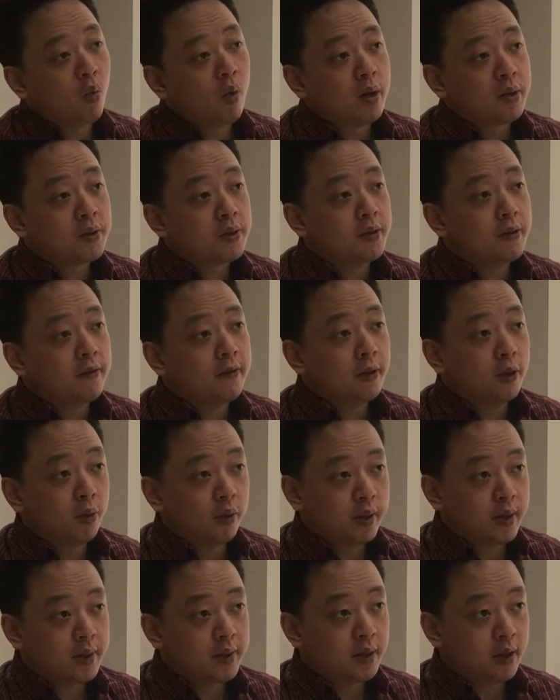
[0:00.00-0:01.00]
wants to feel
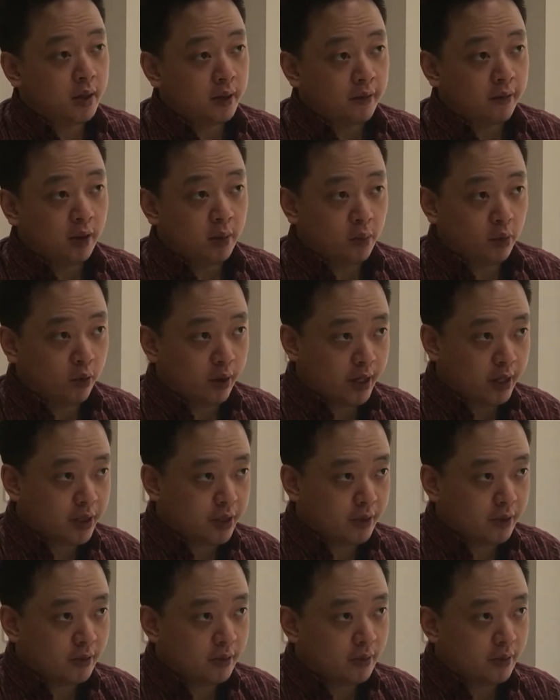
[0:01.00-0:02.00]
this kind of
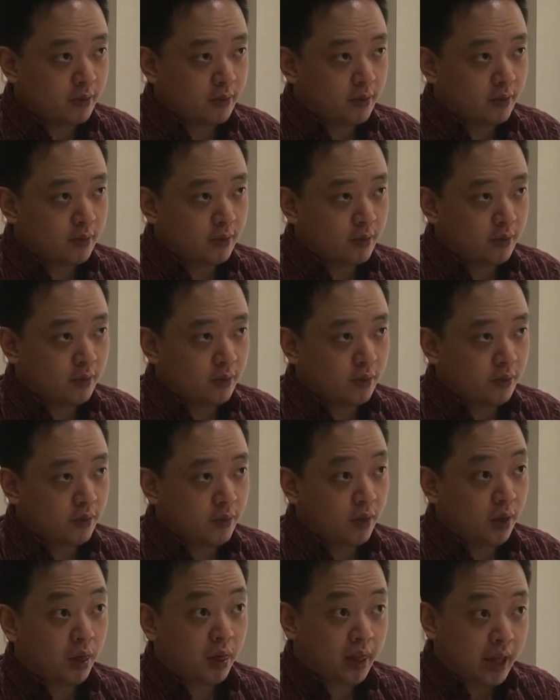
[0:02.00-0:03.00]
liberation,
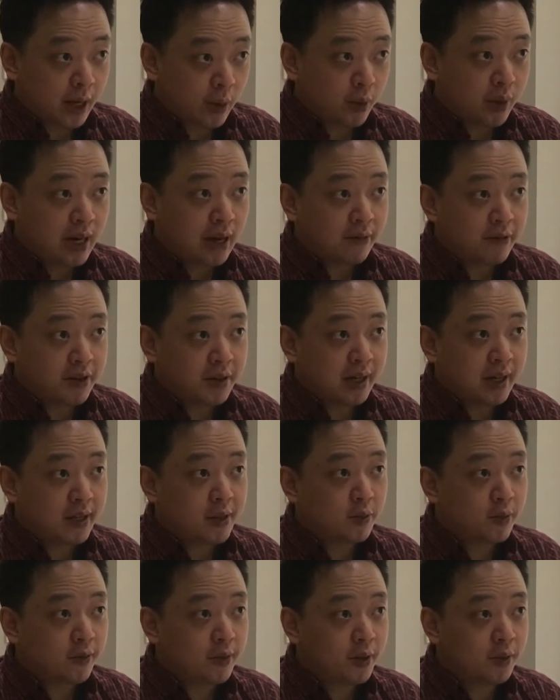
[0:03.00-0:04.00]
they would have to
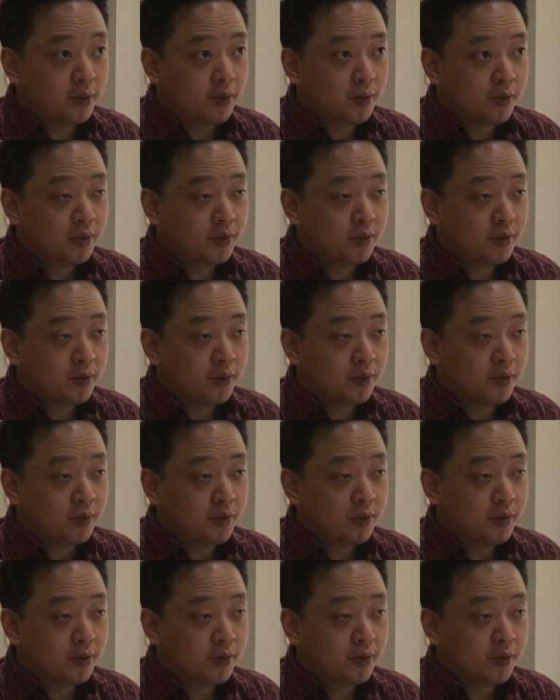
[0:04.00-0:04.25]
dance with you?